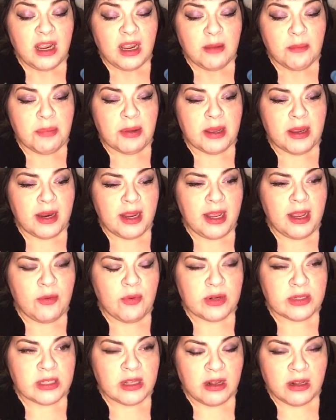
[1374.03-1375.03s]
but he
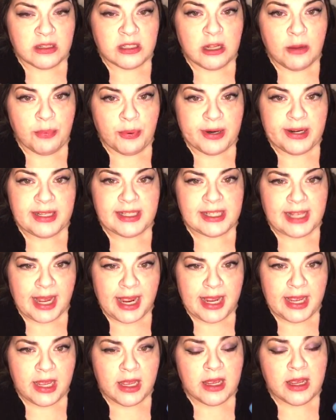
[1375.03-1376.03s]
was also pretty
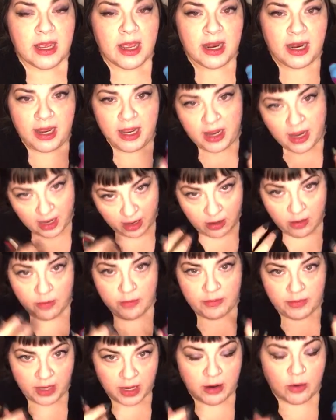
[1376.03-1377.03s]
psychic, and he
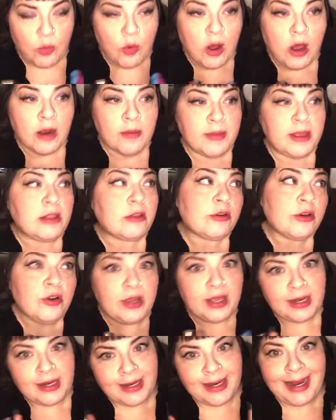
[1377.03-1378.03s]
helped kind of walk me through
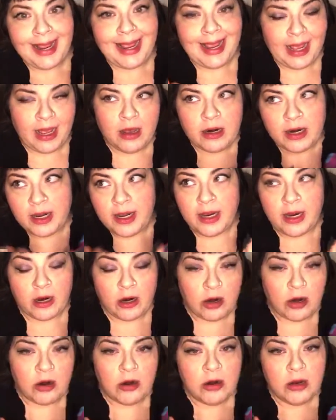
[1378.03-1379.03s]
getting it out of
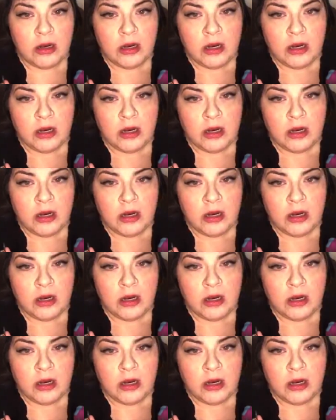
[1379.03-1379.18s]
here.